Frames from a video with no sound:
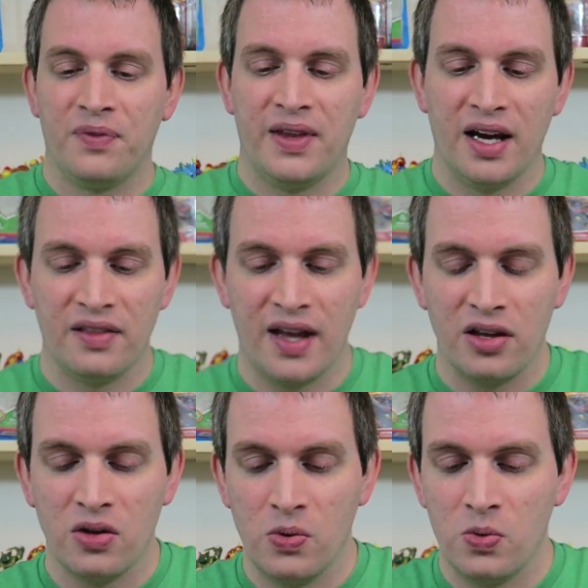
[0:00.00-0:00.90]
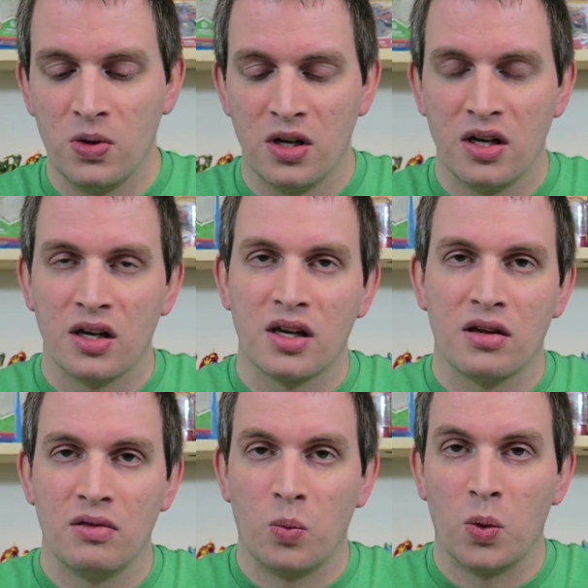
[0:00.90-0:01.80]

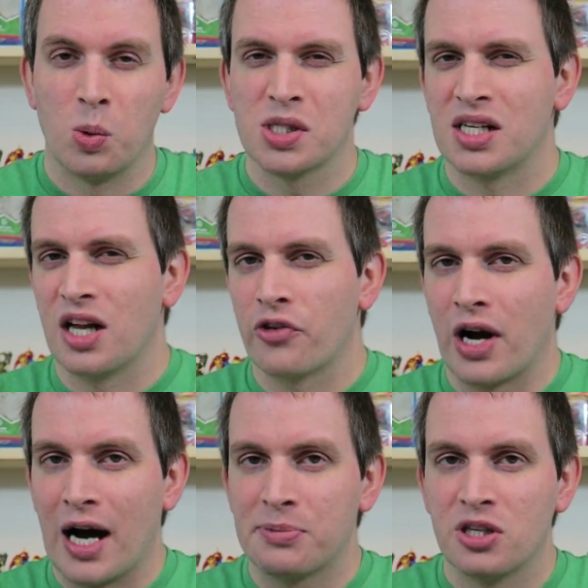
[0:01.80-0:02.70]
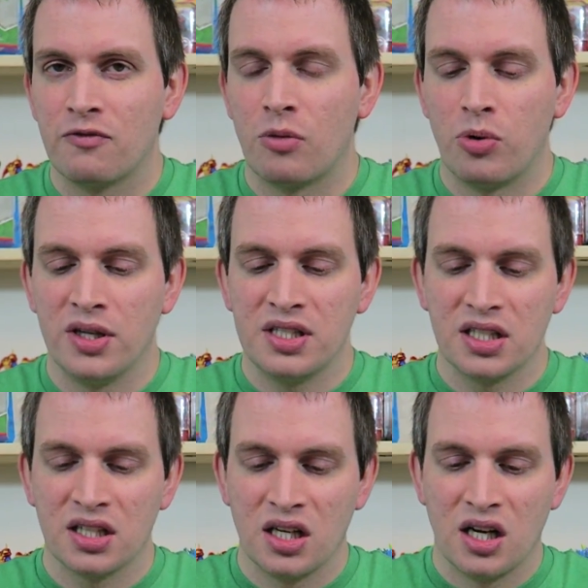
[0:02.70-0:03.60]
It was another option for
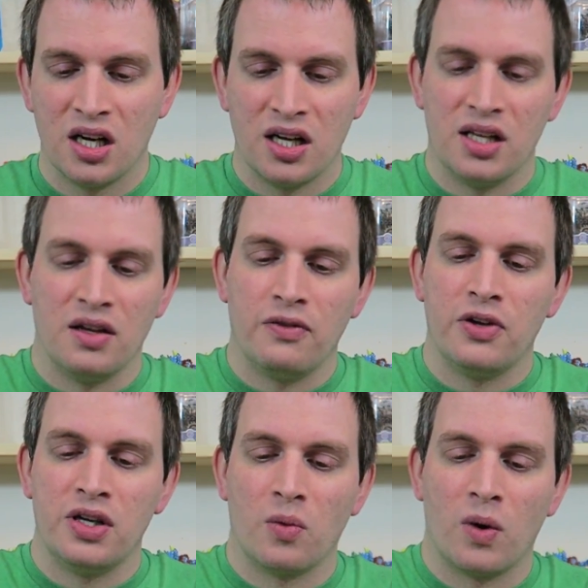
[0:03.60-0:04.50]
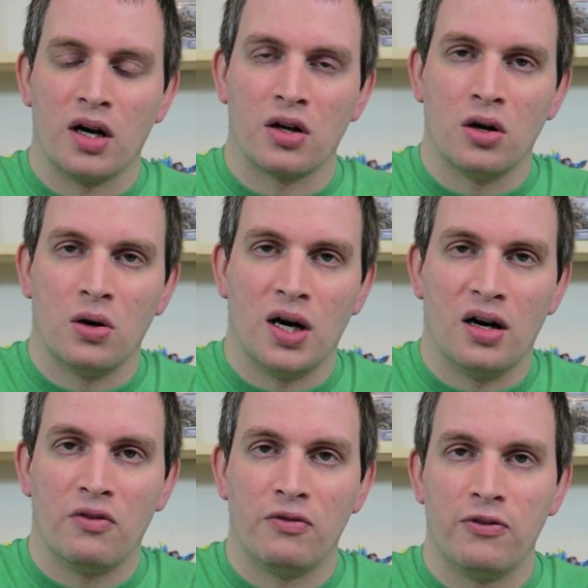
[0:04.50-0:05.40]
printing. If you didn't want to go
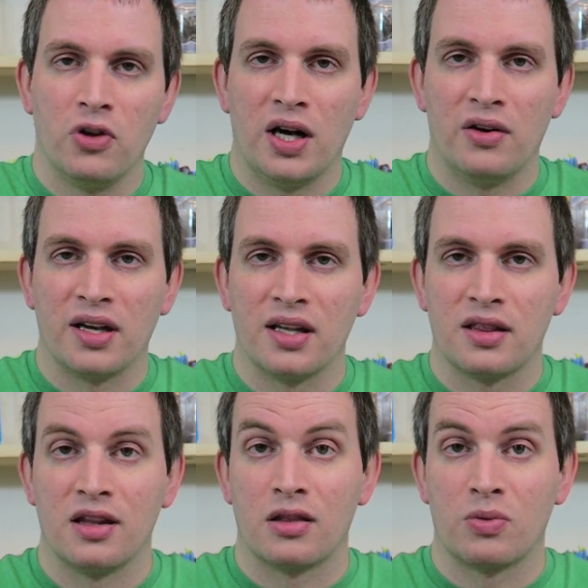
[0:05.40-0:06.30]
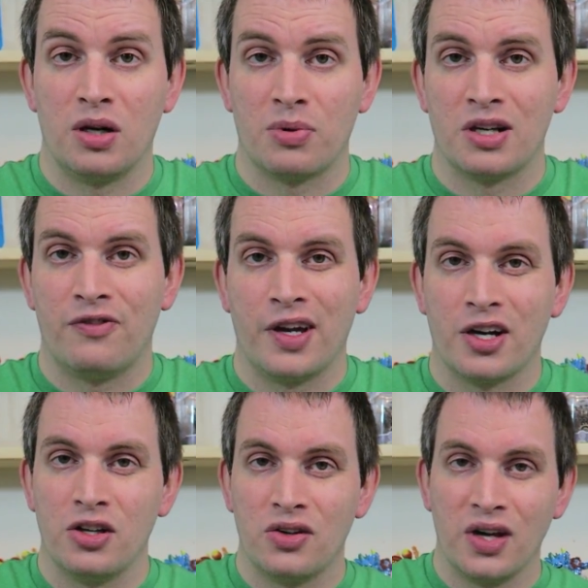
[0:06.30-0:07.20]
full out and get the 3D printed
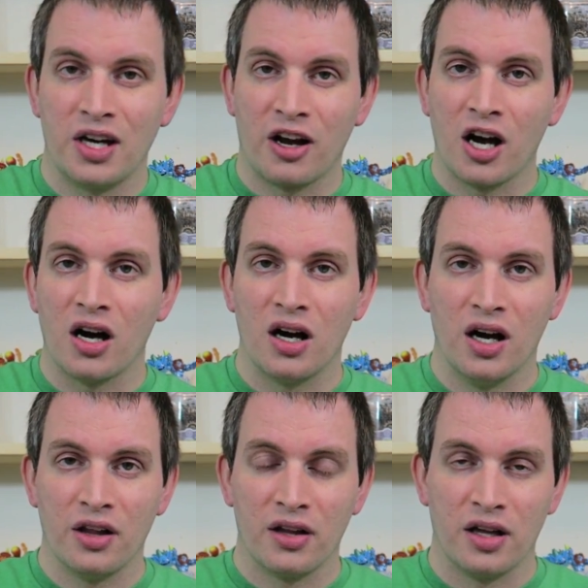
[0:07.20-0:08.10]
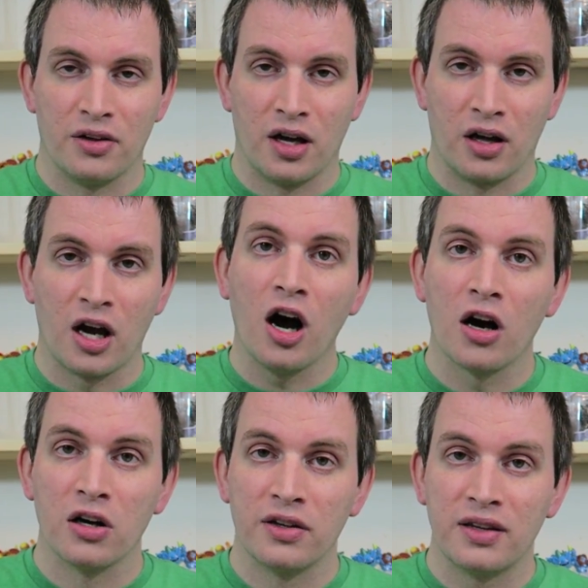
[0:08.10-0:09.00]
figure, you could get a
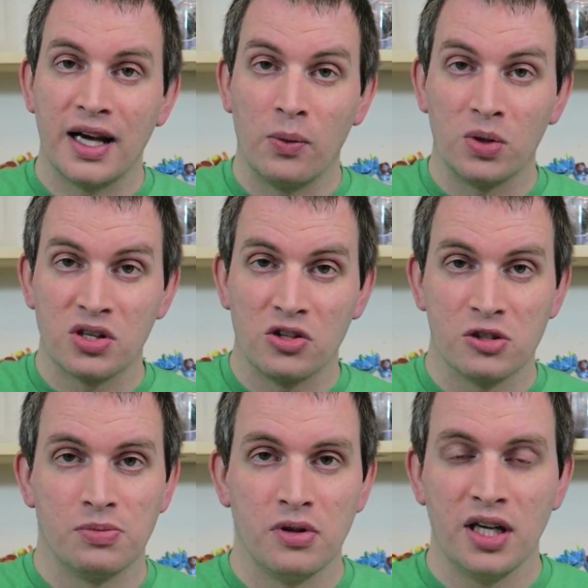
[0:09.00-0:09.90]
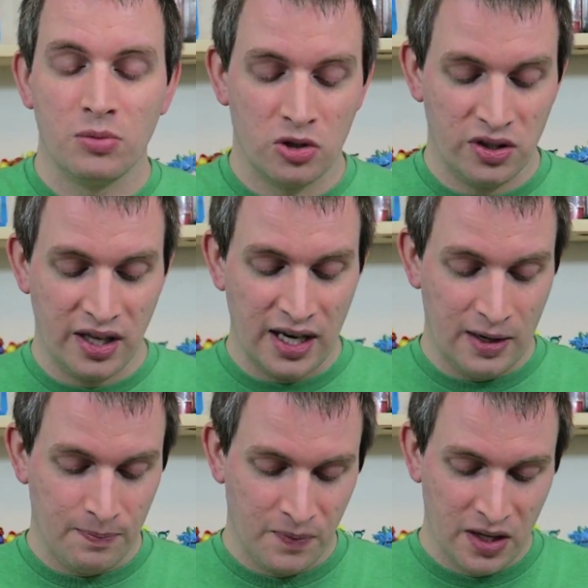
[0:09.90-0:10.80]
card that was also playable in the
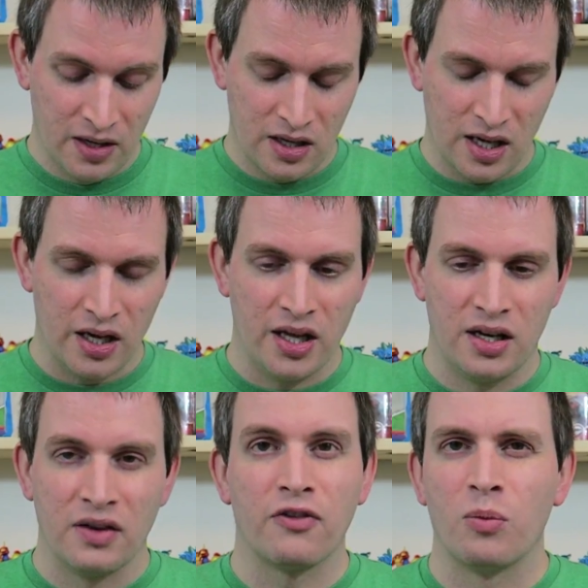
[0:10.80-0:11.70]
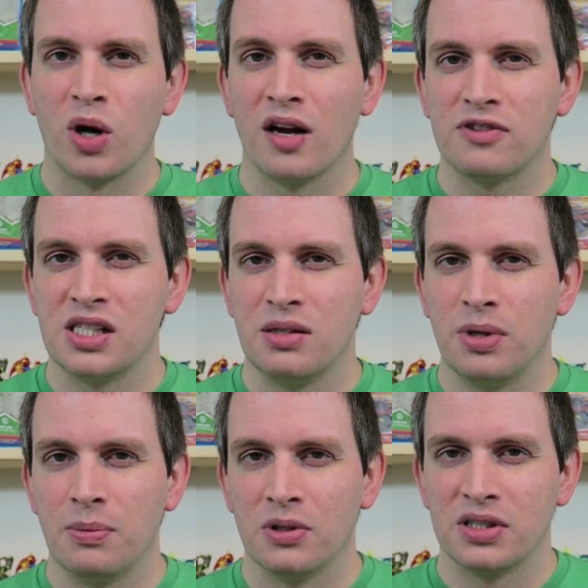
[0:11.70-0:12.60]
game. And from what I've seen,
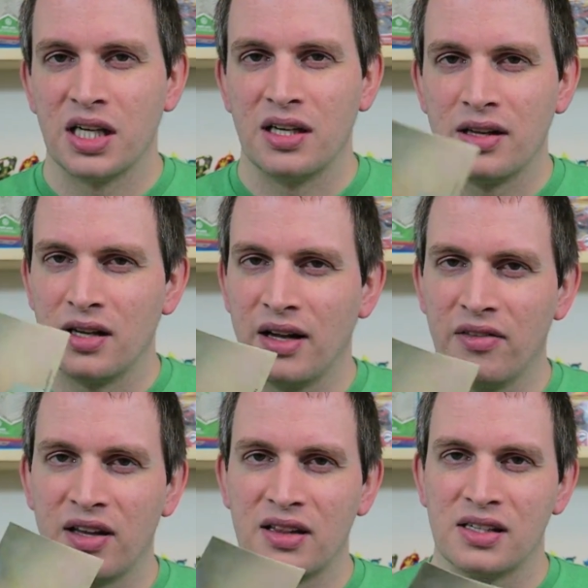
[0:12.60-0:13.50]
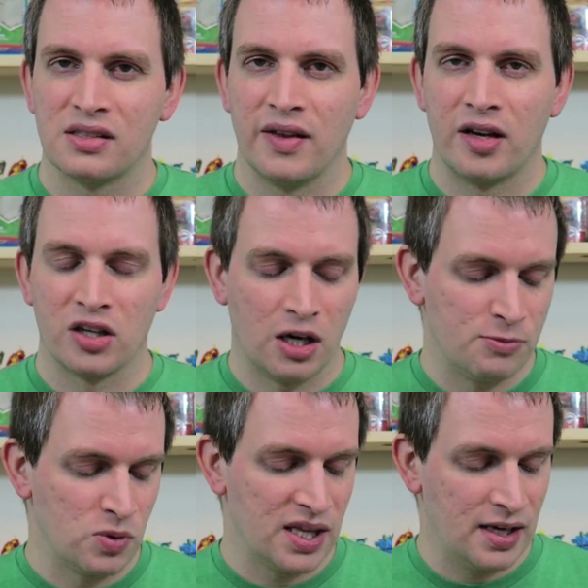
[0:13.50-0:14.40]
people say that I think this letter
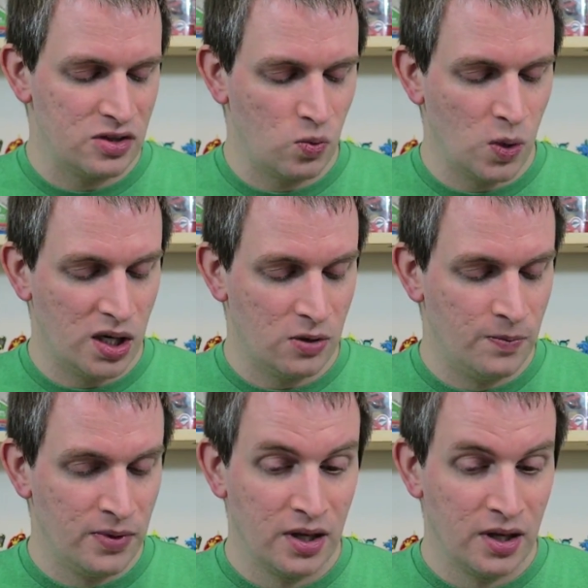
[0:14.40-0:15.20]
comes with that as well.